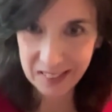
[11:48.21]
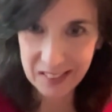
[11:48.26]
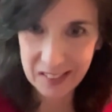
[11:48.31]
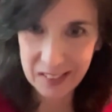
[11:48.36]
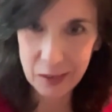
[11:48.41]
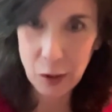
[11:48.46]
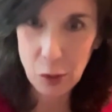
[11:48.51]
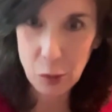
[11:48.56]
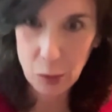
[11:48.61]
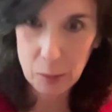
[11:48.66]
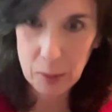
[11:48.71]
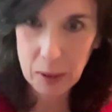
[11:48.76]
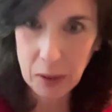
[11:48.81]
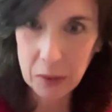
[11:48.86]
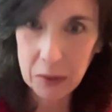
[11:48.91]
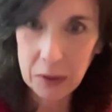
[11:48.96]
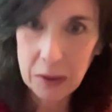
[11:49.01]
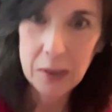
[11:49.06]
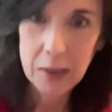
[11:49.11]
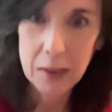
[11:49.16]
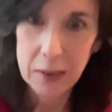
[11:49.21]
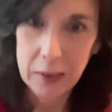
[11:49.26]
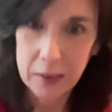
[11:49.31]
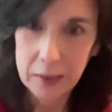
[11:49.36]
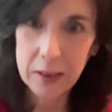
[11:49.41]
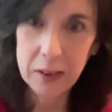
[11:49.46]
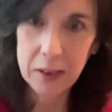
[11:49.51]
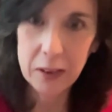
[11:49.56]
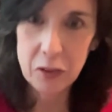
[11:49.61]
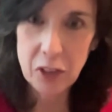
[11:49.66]
know about
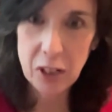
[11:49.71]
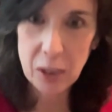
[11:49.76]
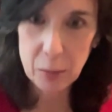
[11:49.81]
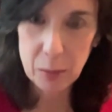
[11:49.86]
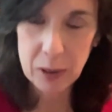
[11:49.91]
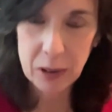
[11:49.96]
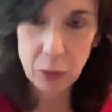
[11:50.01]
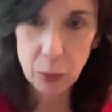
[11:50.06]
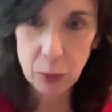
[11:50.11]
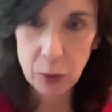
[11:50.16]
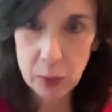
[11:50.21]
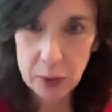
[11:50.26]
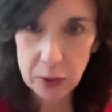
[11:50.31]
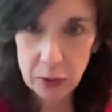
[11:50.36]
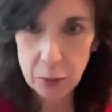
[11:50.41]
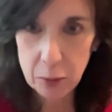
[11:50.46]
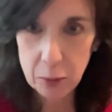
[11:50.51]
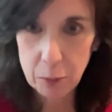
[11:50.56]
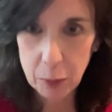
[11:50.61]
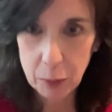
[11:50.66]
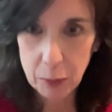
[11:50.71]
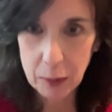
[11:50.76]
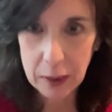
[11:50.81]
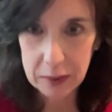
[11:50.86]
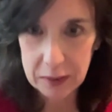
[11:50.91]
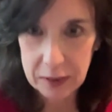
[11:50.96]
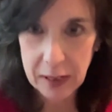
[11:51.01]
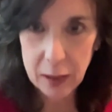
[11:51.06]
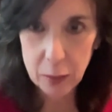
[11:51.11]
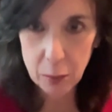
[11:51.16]
that the Japanese were going to
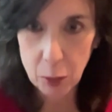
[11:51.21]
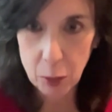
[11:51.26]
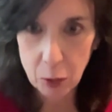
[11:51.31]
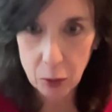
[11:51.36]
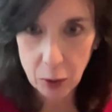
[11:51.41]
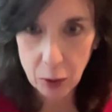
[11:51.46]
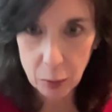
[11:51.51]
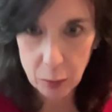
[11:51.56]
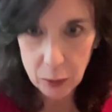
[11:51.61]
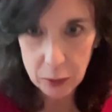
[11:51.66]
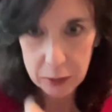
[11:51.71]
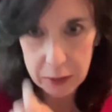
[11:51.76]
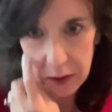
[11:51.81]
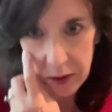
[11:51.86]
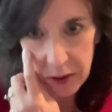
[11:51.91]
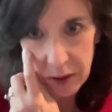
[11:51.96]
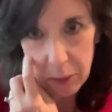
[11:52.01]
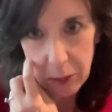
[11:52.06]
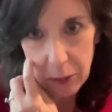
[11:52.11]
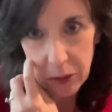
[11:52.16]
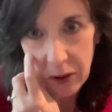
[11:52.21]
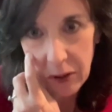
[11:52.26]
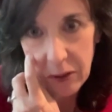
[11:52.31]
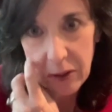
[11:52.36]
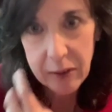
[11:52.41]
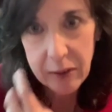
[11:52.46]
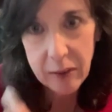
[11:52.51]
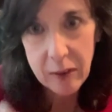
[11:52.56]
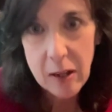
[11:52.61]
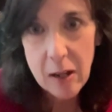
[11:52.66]
attack Pearl Harbor on December
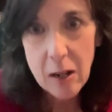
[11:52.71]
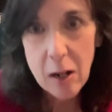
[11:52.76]
7th.